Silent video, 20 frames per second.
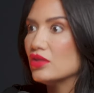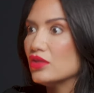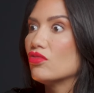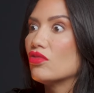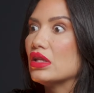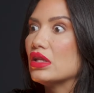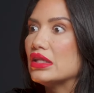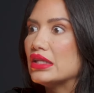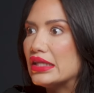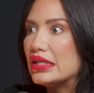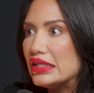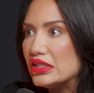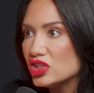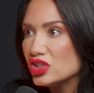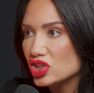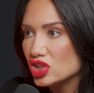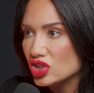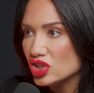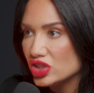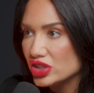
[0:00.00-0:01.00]

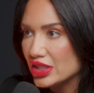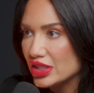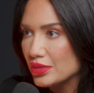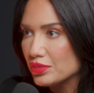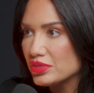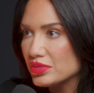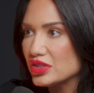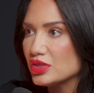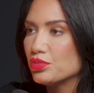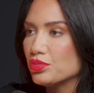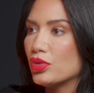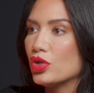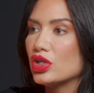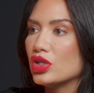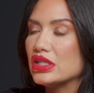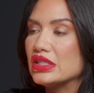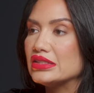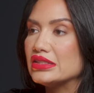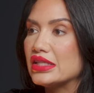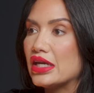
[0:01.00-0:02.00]
Relationships,
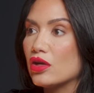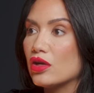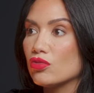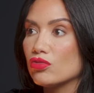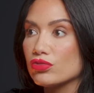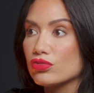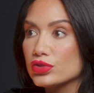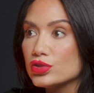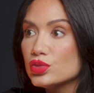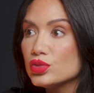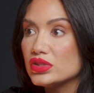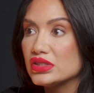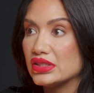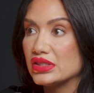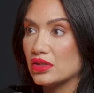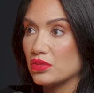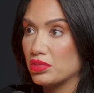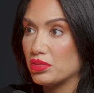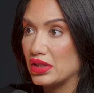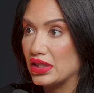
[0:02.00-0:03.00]
putting down roots in
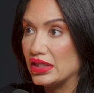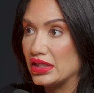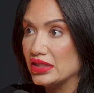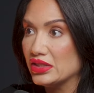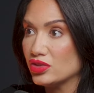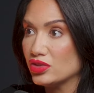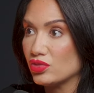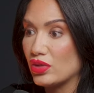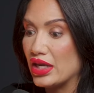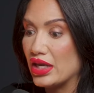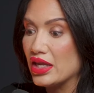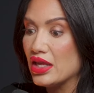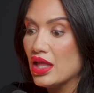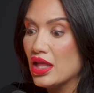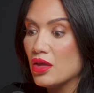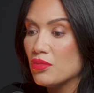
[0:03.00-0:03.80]
a place, right?